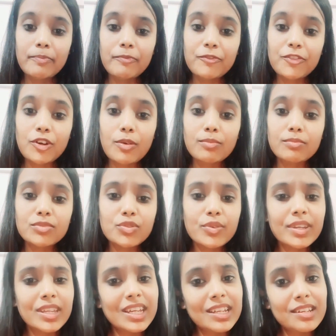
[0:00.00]
From
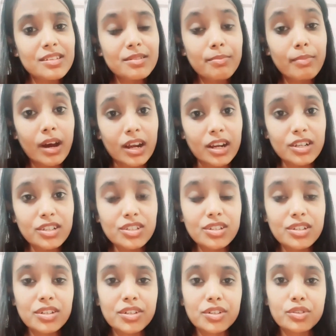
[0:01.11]
28th March
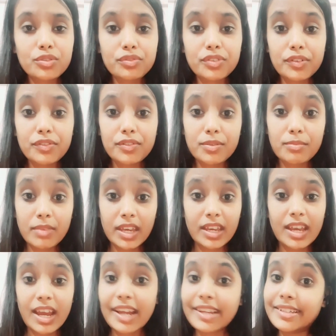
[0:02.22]
to 5th May,
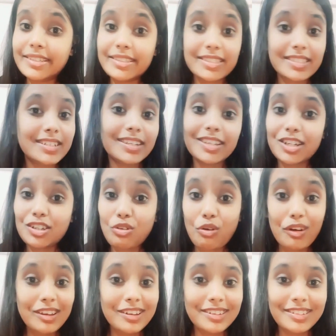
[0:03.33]
I didn't study at
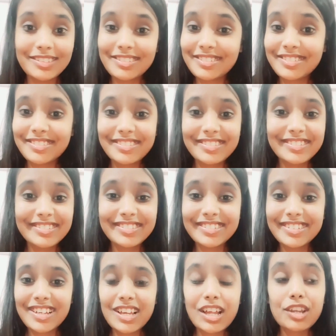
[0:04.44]
all.
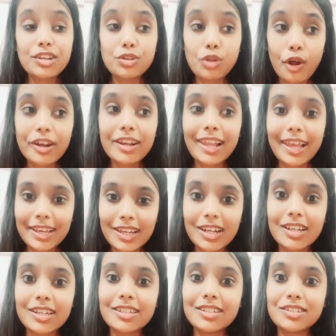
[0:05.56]
Not like
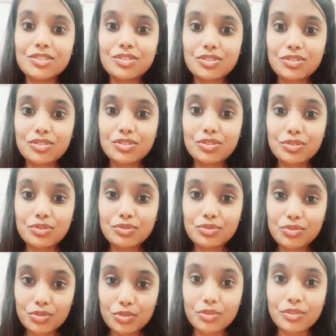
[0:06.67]
I
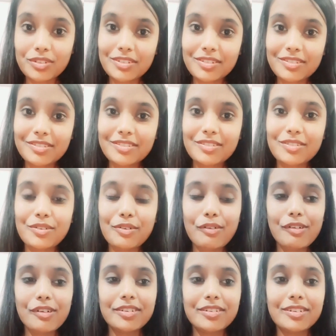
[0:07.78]
should
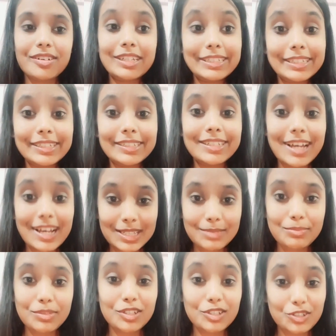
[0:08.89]
or a NEET
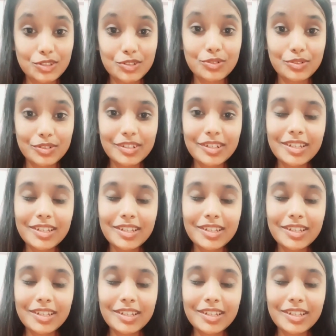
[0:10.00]
aspirant should.